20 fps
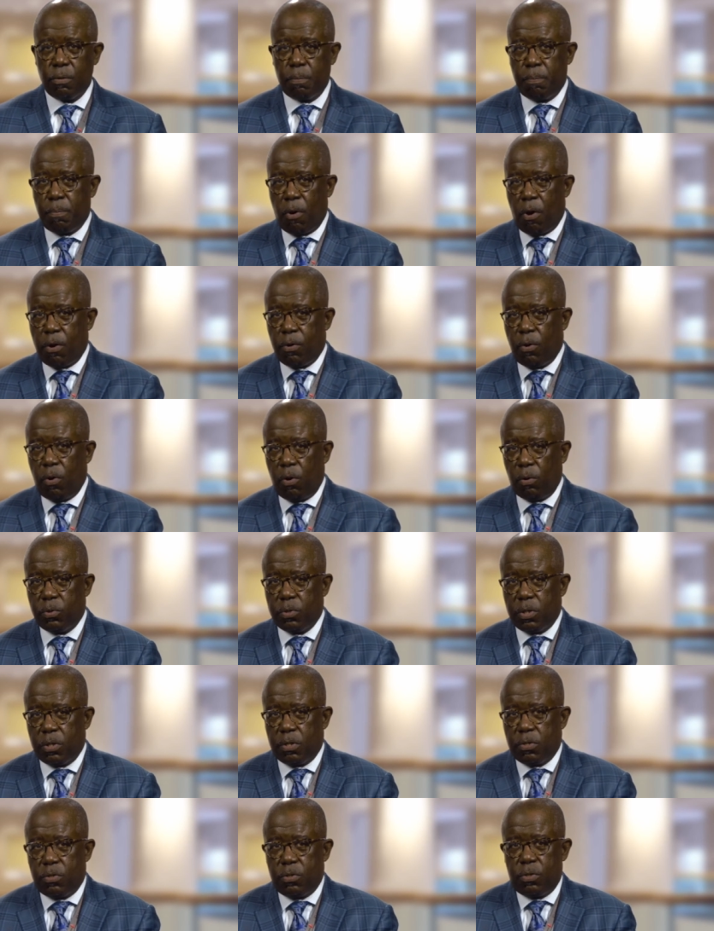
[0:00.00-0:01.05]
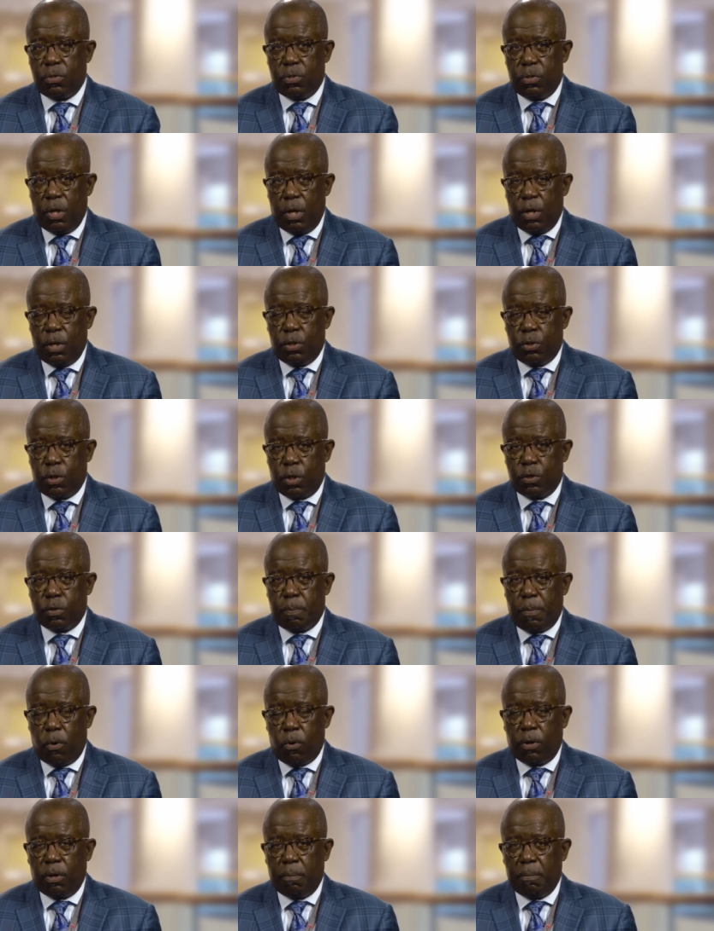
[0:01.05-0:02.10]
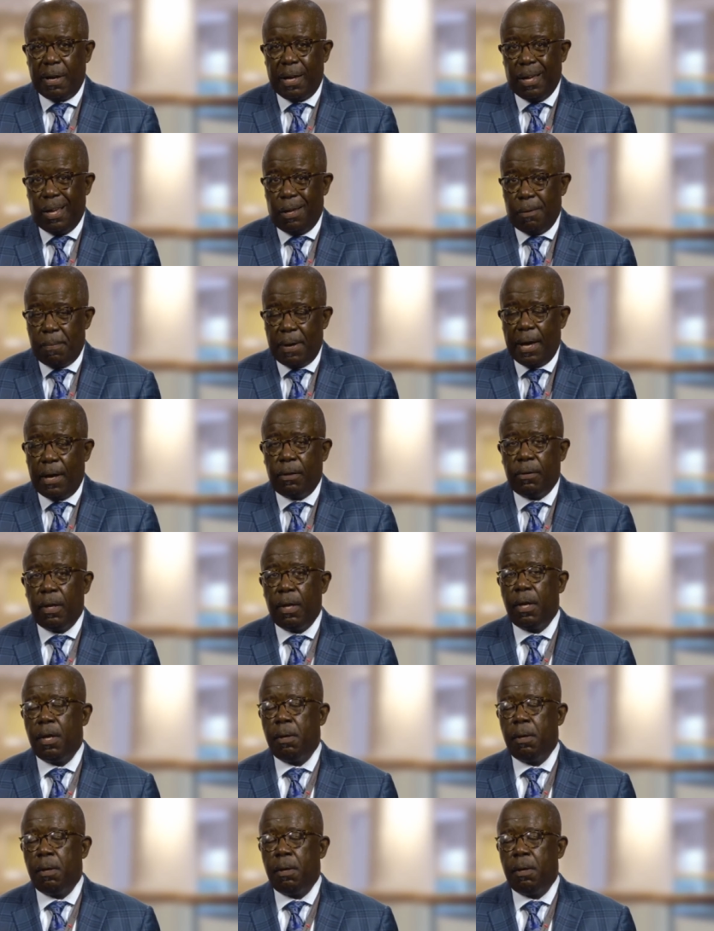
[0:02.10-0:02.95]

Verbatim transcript: Barnholtz. has just spoken about,